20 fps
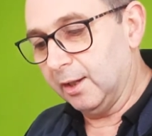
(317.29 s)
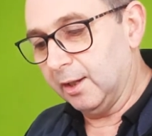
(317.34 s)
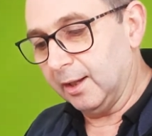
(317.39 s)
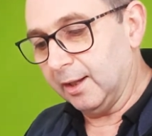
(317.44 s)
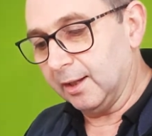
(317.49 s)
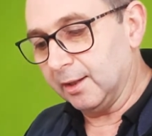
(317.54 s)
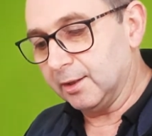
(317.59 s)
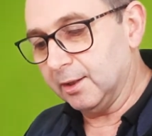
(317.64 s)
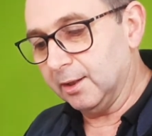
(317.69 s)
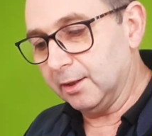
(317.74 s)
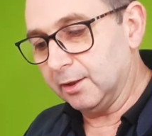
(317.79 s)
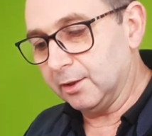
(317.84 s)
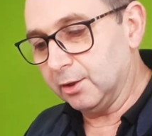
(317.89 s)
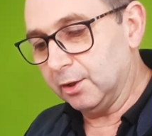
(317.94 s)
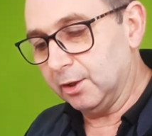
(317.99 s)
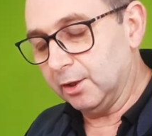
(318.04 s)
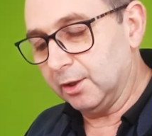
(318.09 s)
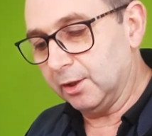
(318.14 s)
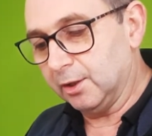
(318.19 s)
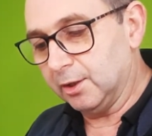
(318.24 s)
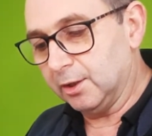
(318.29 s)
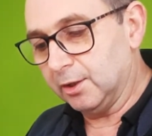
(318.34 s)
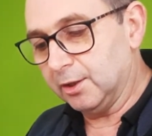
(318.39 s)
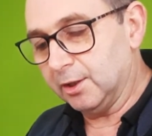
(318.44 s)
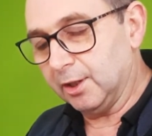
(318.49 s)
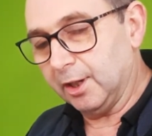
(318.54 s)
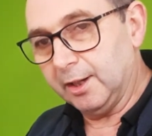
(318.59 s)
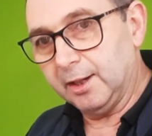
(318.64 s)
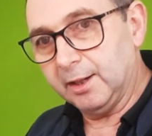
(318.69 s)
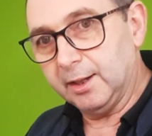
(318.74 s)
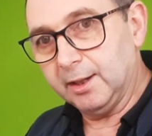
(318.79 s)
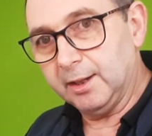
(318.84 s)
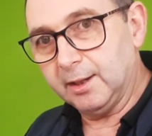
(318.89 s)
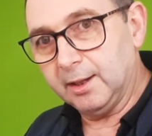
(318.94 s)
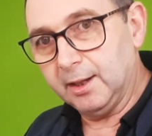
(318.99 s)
that's it, so you can tighten it